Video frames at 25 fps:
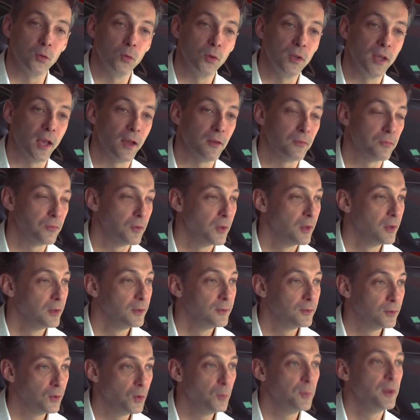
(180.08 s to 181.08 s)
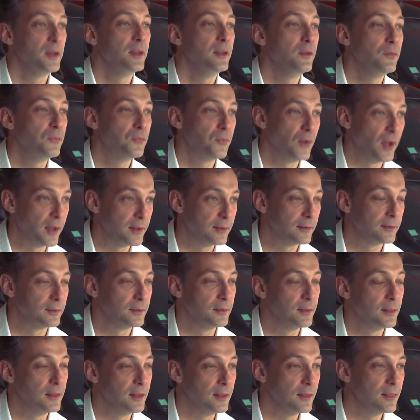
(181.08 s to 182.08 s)
We have so many fans
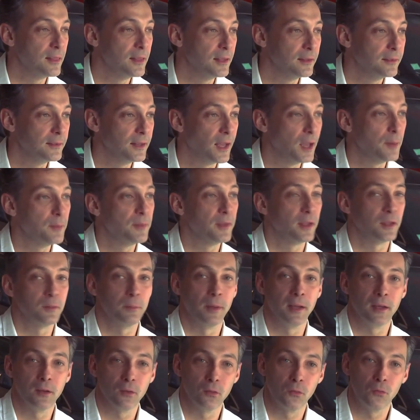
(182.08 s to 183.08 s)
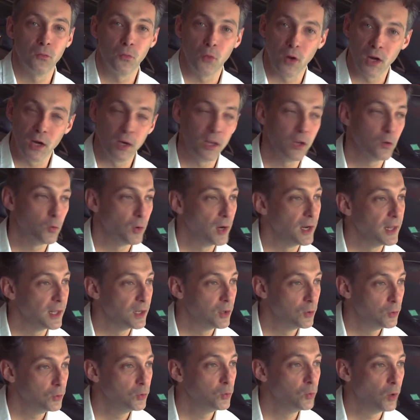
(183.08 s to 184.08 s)
in this game that make a really, really
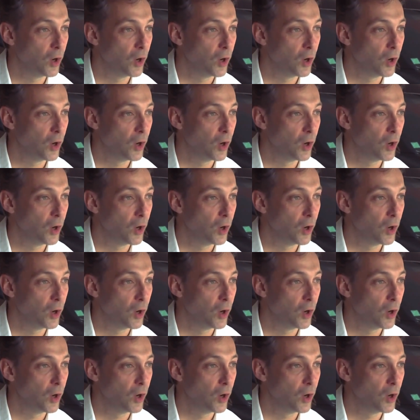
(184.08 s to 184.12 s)
good